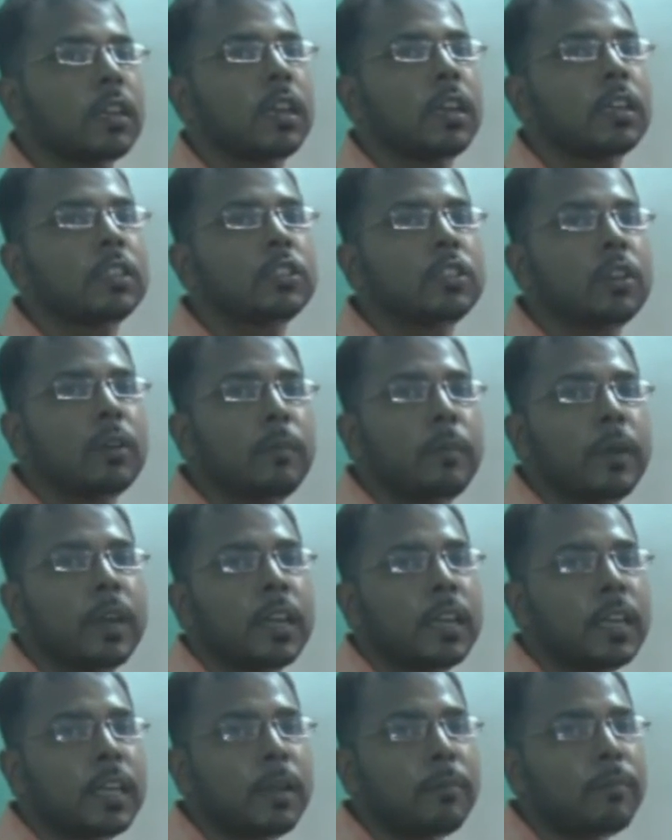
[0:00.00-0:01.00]
energy of
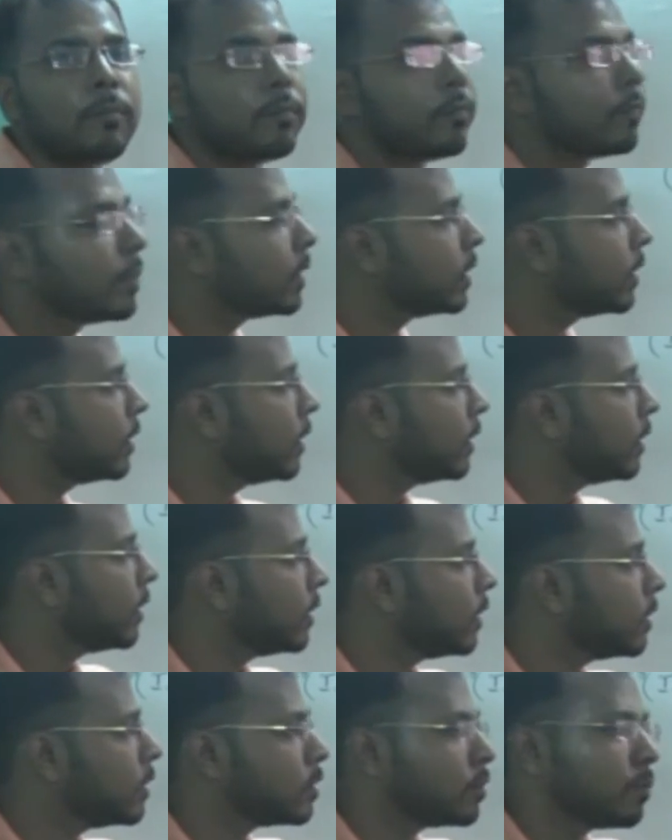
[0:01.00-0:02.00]
beryllium
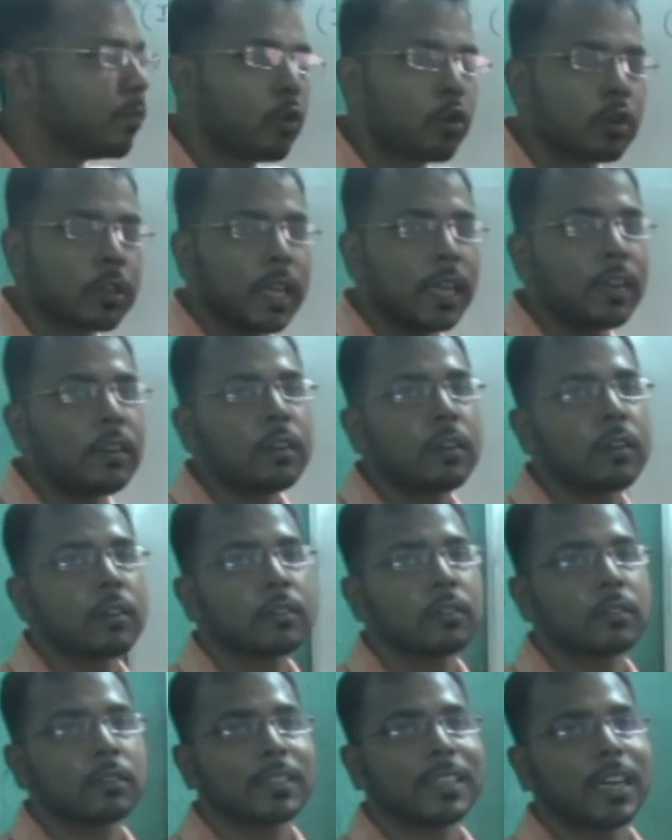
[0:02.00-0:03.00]
is more than
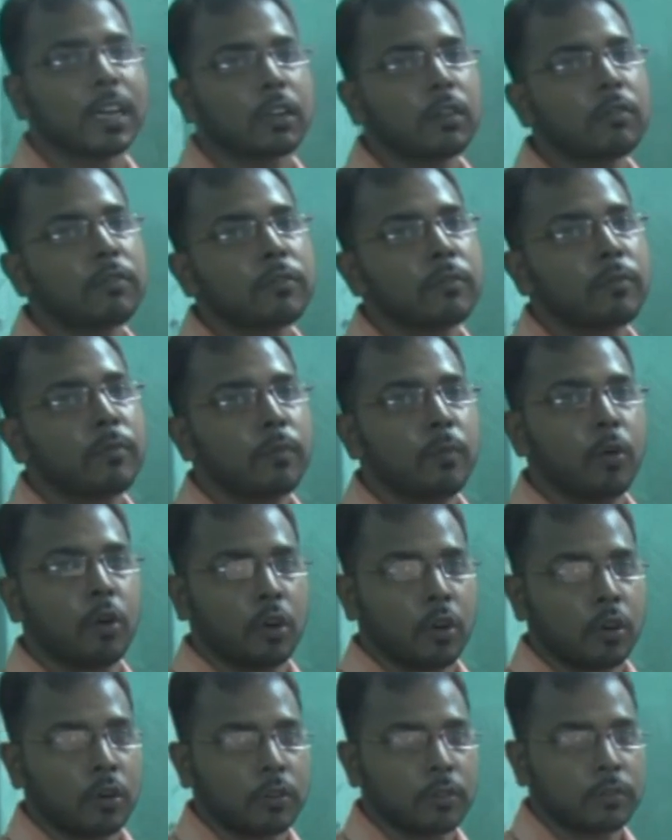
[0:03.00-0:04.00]
that of
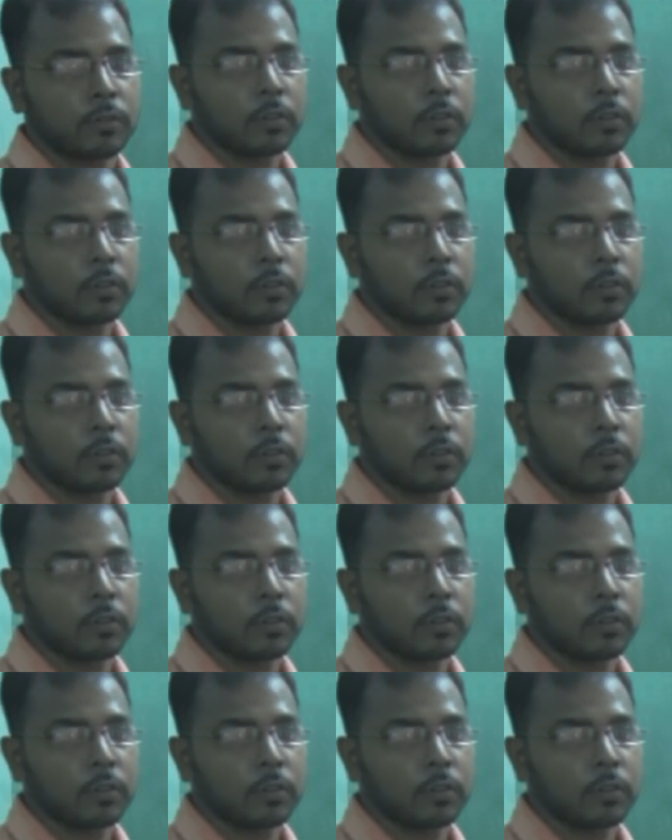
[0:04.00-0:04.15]
boron.